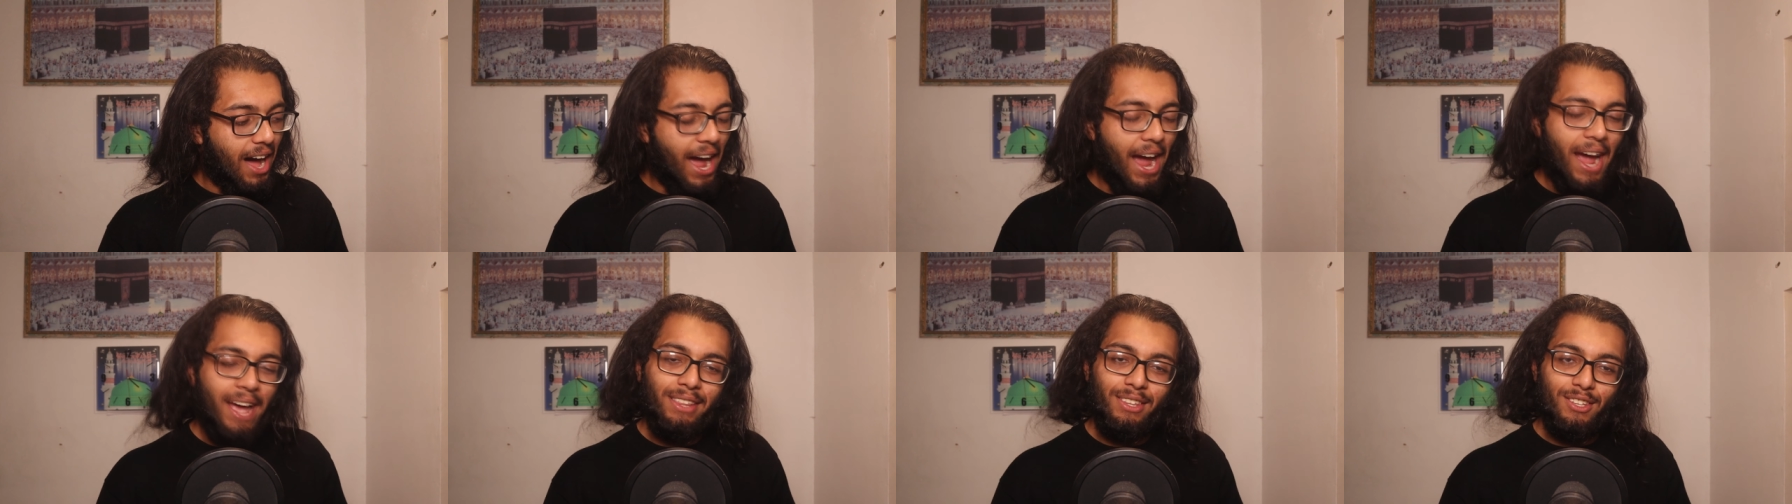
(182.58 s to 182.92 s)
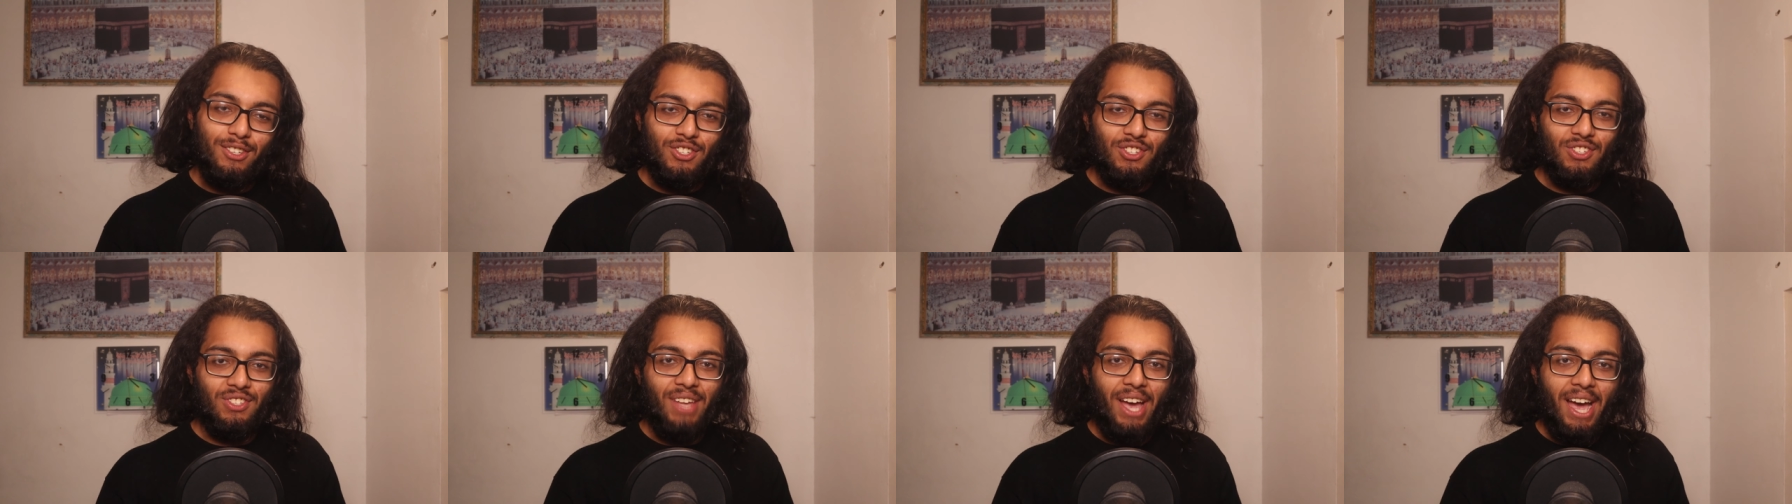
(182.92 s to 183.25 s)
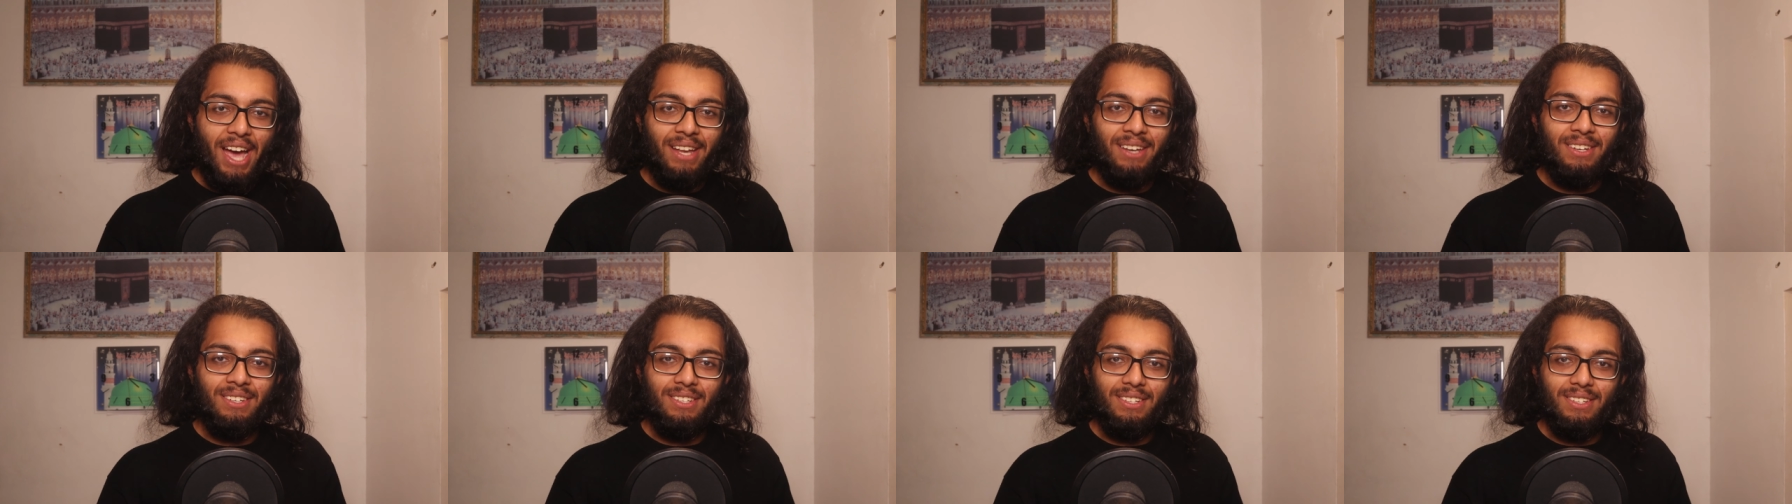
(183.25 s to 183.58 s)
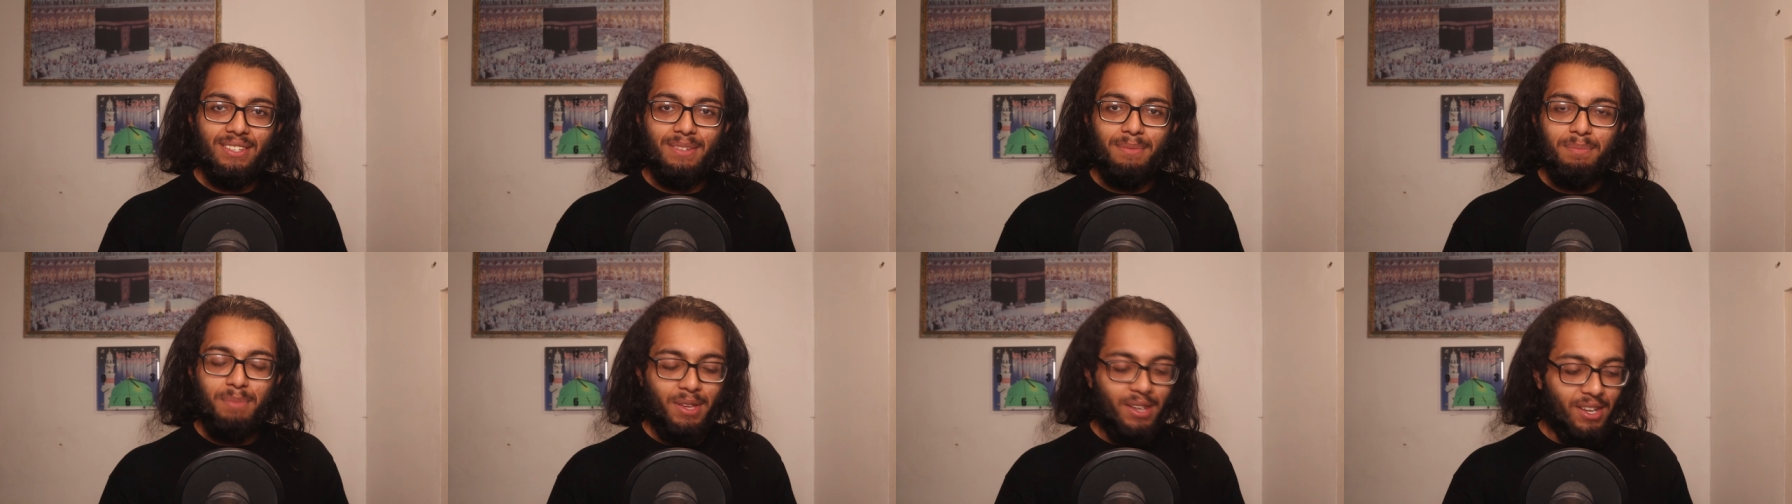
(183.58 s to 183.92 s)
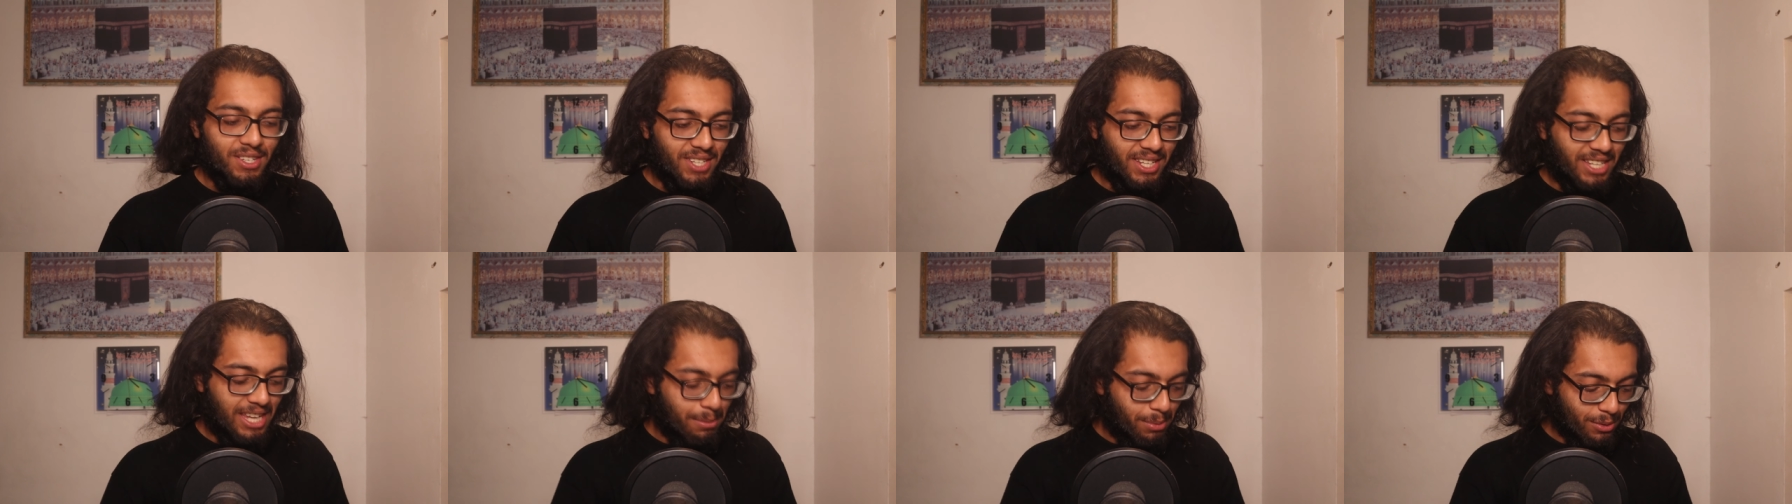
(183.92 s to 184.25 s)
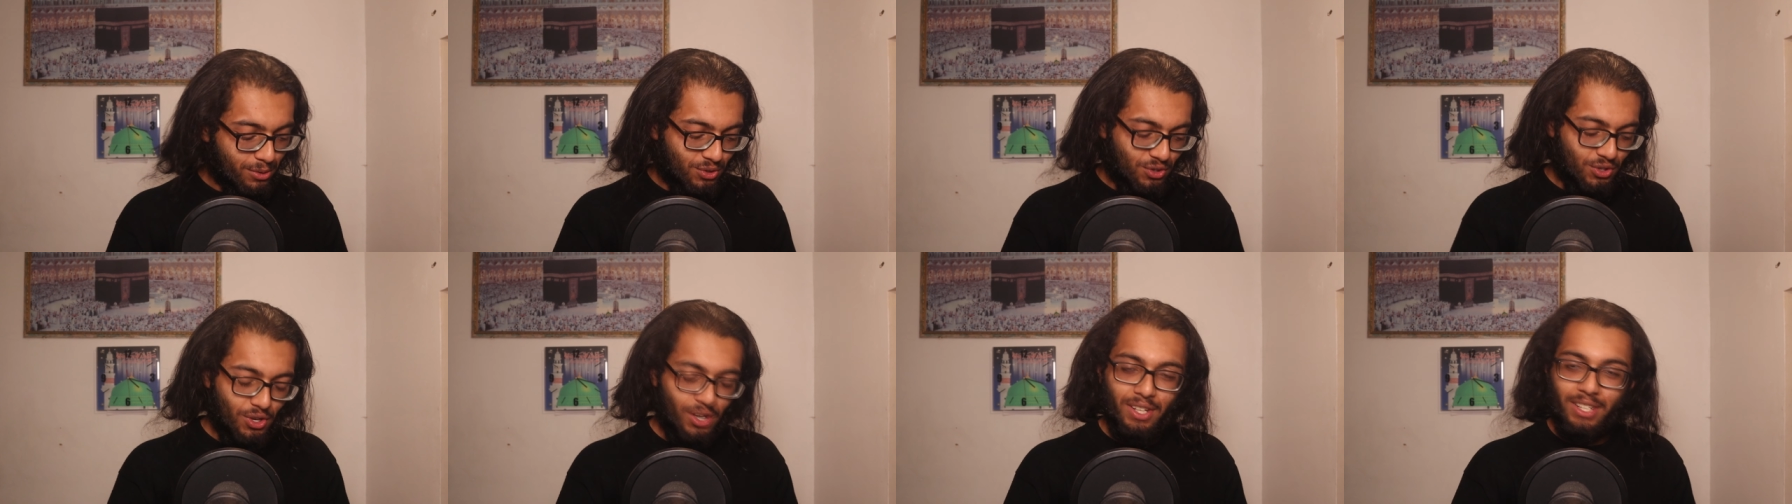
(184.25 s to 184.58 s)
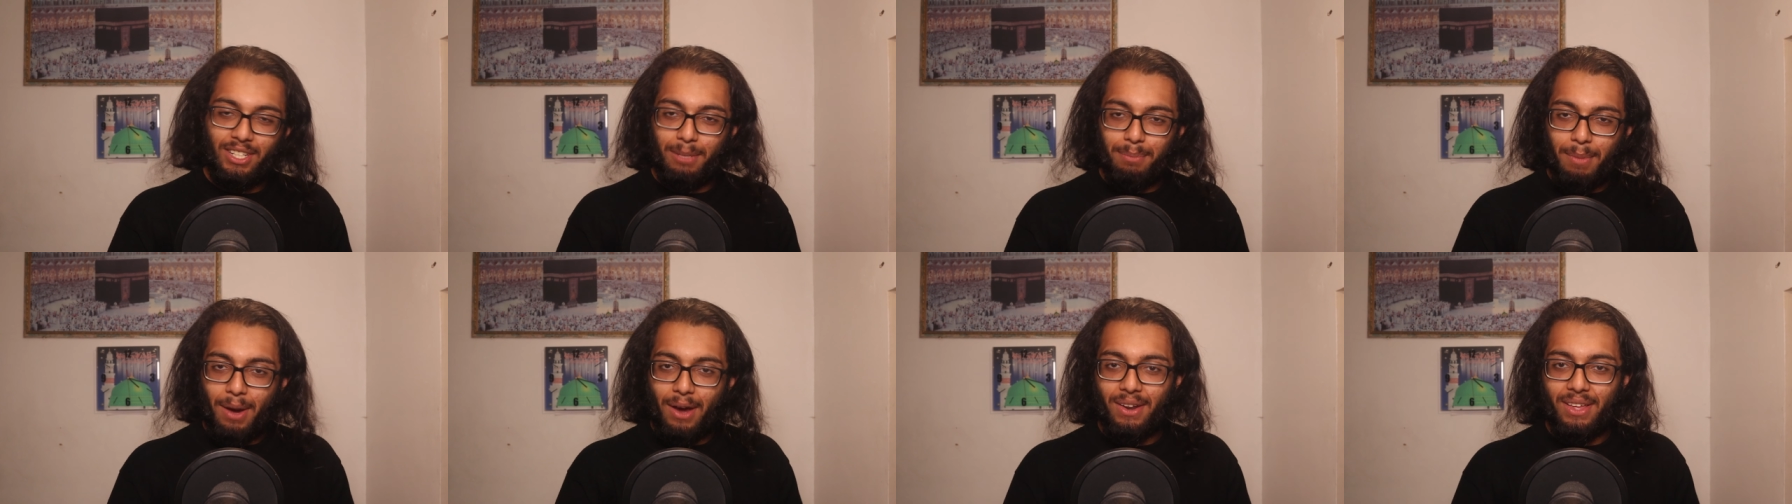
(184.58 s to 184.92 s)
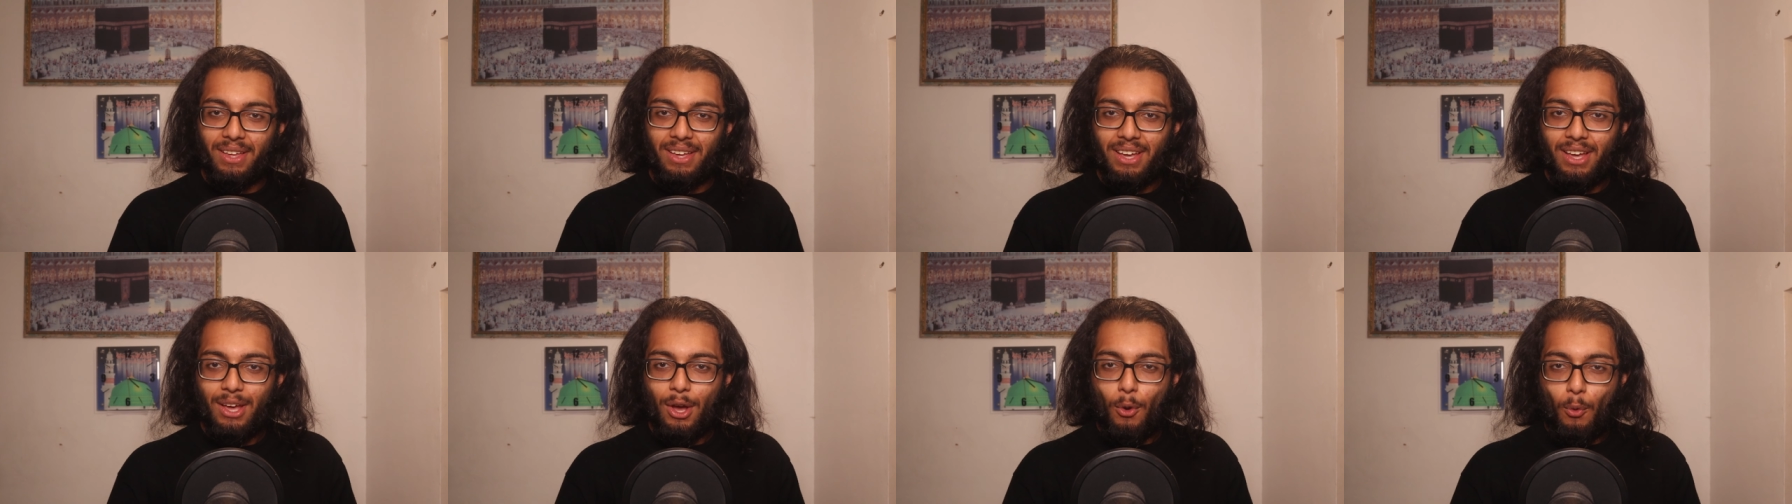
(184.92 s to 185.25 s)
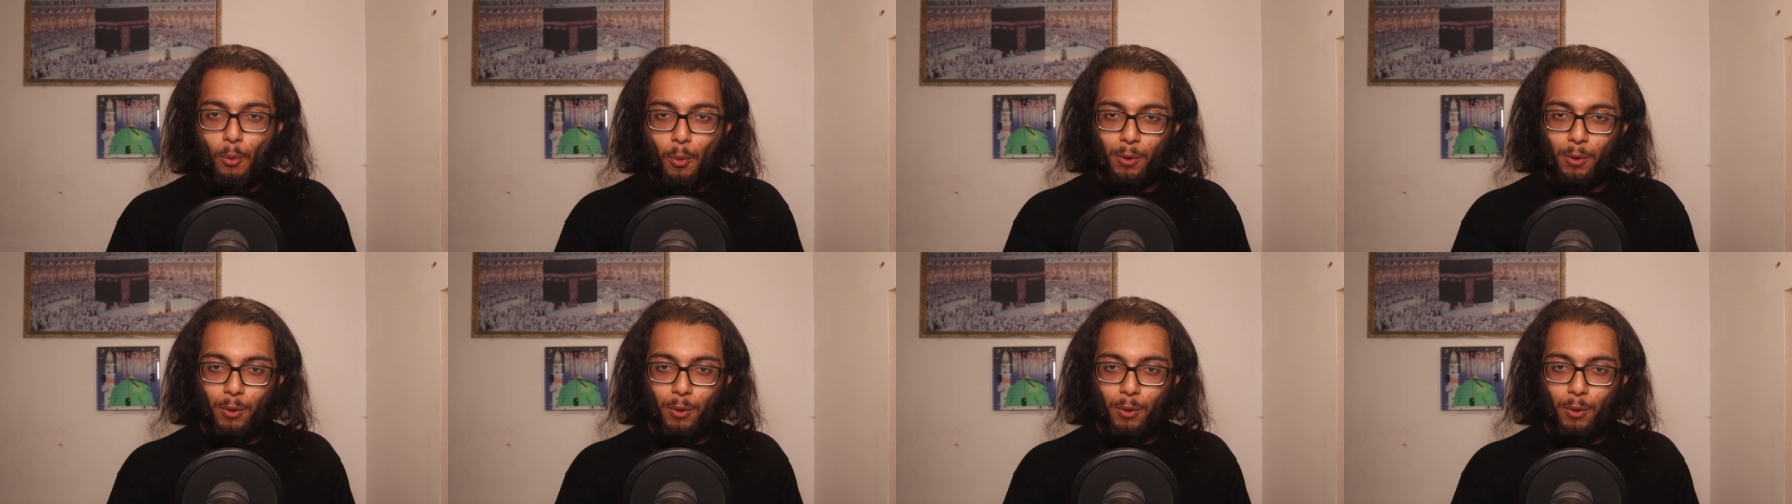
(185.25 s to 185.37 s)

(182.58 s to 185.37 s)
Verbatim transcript: I understand because I keep on journaling about it.